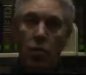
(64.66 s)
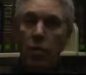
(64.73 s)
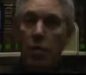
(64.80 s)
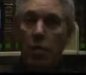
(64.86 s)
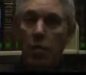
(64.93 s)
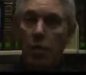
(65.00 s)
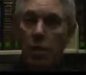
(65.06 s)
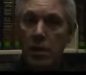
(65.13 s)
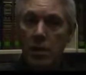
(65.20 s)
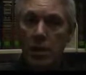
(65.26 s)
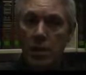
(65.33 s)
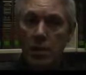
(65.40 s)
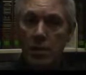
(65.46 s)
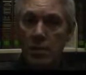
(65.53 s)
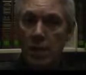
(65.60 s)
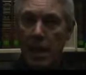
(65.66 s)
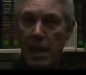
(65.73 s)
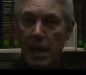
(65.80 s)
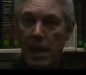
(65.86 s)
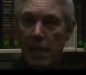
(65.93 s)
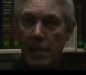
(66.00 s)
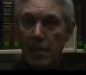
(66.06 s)
or the criticisms, I
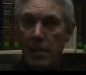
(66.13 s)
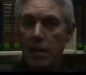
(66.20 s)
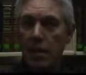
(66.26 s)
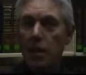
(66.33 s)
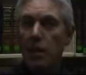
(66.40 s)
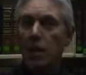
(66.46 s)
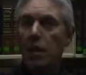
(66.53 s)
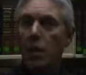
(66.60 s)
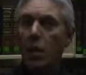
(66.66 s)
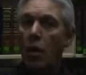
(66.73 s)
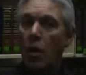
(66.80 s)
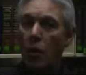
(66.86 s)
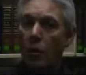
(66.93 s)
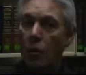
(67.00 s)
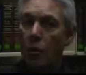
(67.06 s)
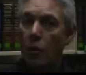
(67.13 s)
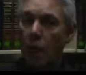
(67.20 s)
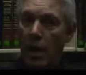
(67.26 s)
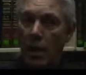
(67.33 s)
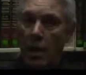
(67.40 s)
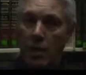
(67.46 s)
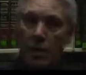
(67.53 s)
guess, on the
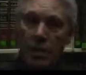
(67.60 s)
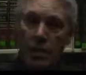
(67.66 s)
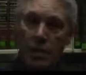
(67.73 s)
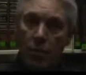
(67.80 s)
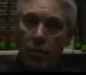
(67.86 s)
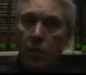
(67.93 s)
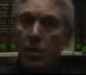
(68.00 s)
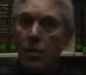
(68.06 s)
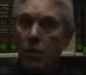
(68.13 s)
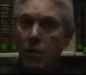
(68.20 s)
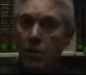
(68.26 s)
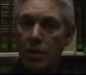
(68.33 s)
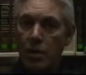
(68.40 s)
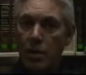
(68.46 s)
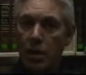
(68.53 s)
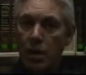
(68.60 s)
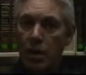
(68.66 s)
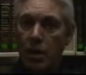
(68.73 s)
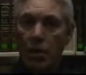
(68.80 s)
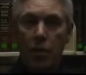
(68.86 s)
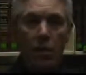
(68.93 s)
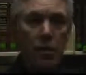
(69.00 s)
way that the research
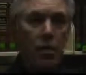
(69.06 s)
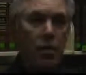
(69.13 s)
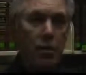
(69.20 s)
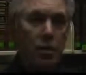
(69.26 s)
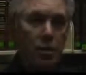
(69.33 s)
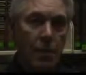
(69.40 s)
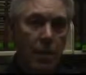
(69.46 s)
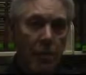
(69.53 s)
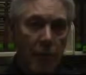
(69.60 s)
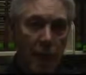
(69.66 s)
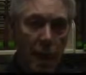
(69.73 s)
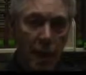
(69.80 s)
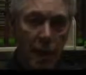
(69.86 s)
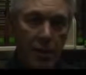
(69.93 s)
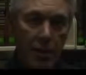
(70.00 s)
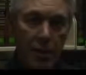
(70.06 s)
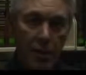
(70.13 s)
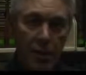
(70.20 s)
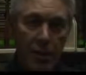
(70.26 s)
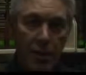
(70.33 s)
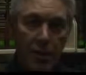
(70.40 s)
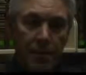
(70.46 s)
or the research
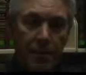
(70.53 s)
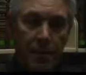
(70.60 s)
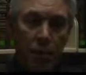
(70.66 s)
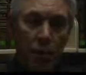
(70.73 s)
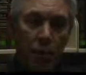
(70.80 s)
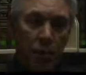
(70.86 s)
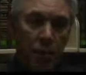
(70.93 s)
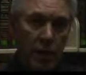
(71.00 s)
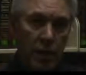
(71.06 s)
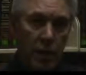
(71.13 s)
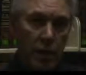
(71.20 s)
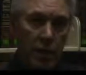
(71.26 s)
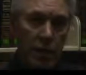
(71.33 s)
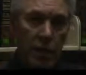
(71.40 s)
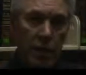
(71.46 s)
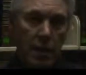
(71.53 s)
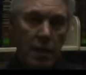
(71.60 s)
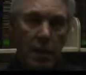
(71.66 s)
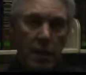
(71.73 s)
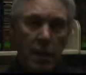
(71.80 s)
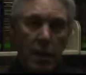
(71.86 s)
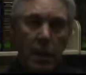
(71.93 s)
methodologies were conducted.
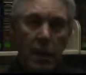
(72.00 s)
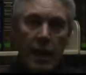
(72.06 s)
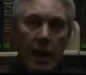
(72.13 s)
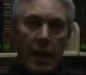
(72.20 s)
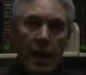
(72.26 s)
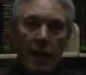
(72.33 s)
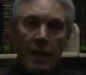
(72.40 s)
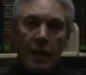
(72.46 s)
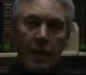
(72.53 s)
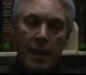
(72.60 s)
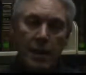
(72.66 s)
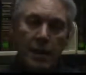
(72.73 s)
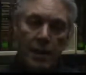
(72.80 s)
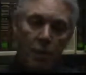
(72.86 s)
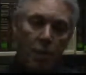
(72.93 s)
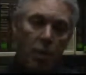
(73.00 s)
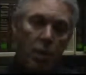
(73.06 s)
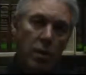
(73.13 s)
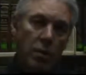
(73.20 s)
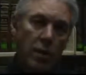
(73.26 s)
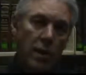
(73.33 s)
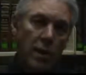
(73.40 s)
And that's
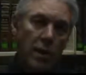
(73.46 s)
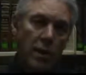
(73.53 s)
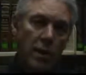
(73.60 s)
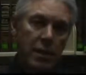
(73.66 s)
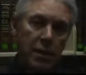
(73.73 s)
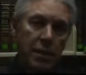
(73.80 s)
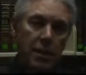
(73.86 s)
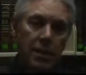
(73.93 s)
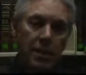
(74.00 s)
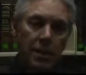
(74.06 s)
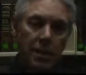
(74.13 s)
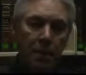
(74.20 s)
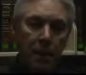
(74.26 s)
important because